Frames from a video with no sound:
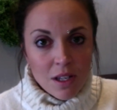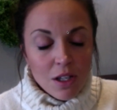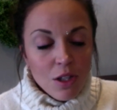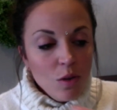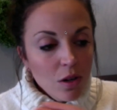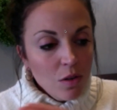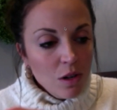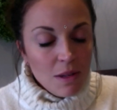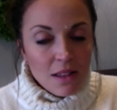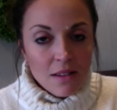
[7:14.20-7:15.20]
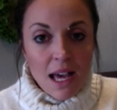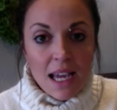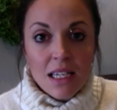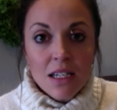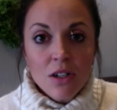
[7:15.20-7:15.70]
you are going to be light
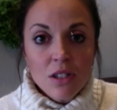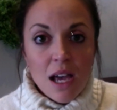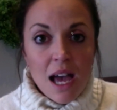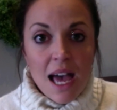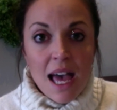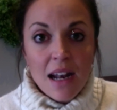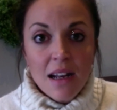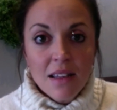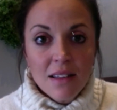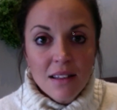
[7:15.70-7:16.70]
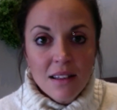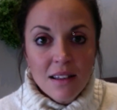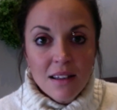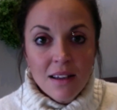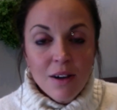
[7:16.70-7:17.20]
years ahead,
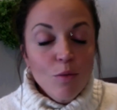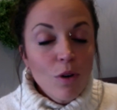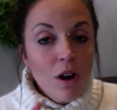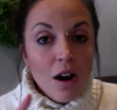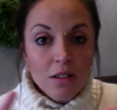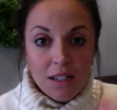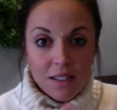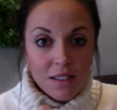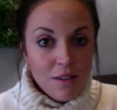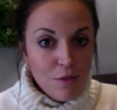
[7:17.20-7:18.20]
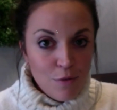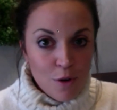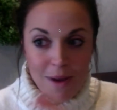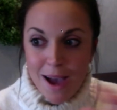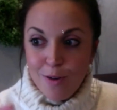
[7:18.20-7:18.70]
regardless of the
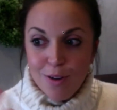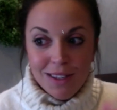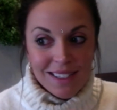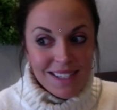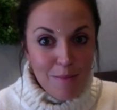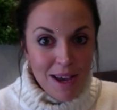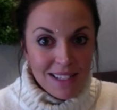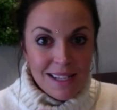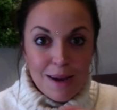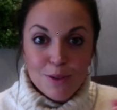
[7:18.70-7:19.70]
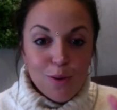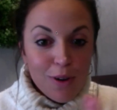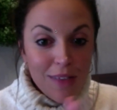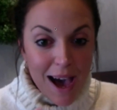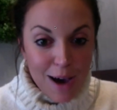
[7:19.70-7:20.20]
format or the step-by-steps or
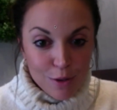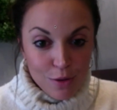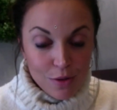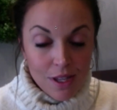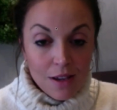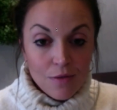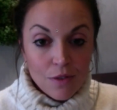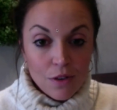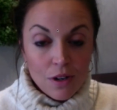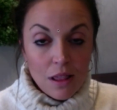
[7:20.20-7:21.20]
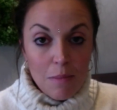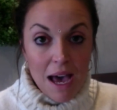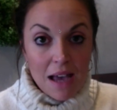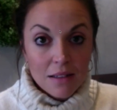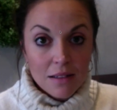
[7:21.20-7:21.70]
the how-tos that you've learned in the
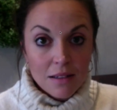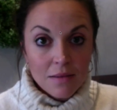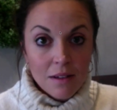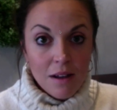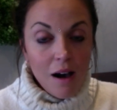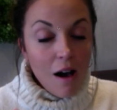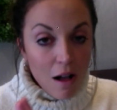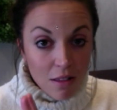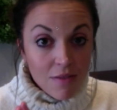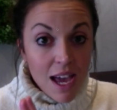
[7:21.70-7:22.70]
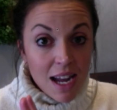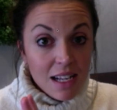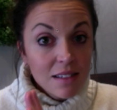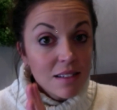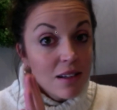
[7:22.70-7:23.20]
past. All of that
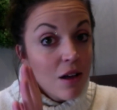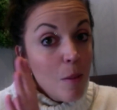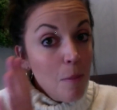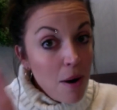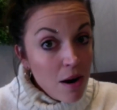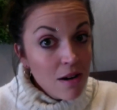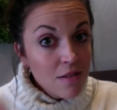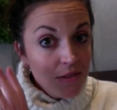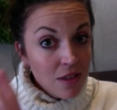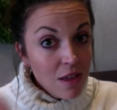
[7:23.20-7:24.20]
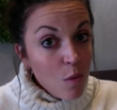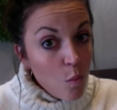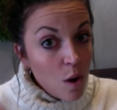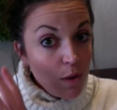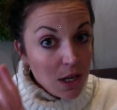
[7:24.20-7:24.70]
is still part of
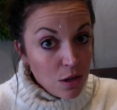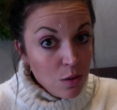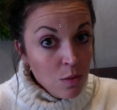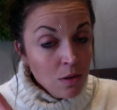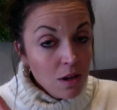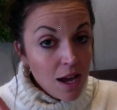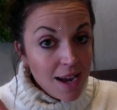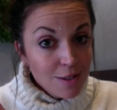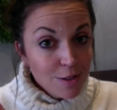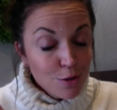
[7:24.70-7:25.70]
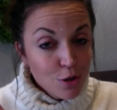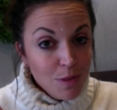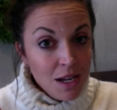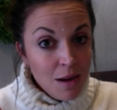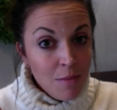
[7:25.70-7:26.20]
what we do as social
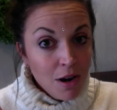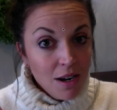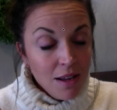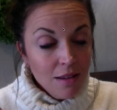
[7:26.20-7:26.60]
media marketing,